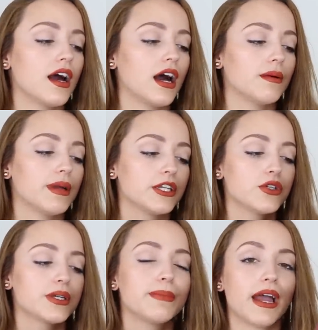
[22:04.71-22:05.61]
um, and you
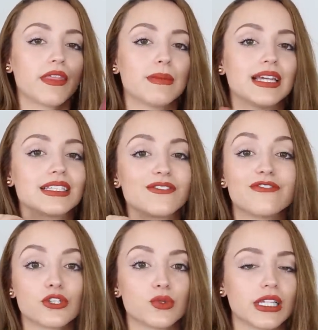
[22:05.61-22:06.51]
can buy them
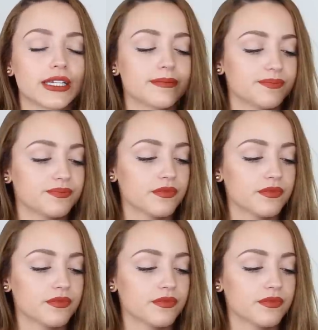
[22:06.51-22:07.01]
individually.